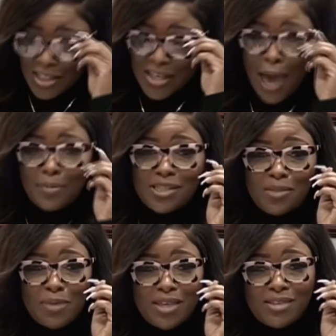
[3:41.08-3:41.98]
happens
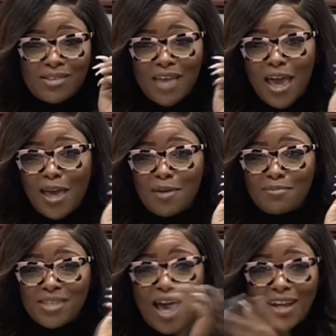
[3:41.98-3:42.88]
to be the
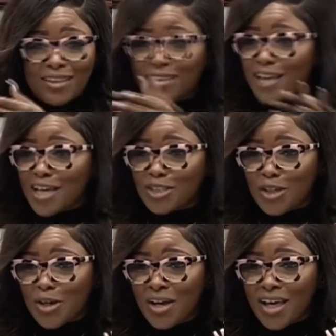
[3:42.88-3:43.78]
same side of the
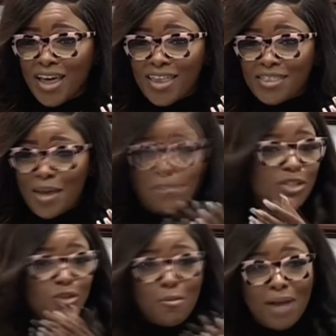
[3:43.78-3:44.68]
ledger that
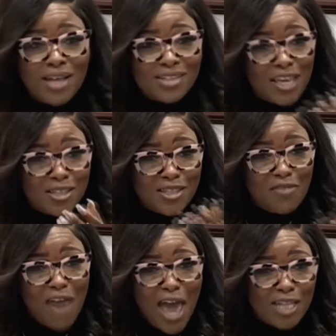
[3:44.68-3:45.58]
Mr. Musk gets
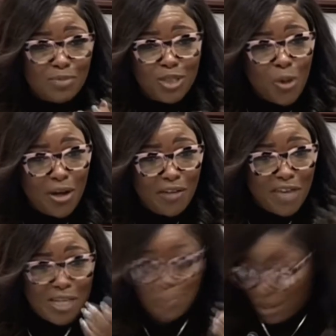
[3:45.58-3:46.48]
the vast majority of
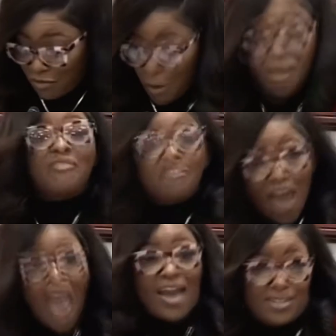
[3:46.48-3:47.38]
his money from. In
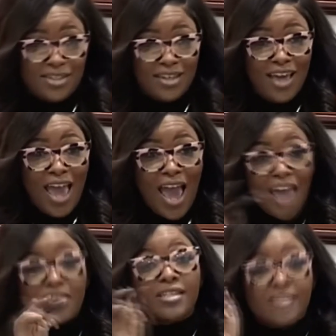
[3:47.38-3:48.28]
fact,
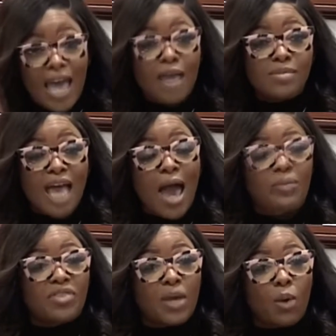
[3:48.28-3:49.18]
at the same time that they were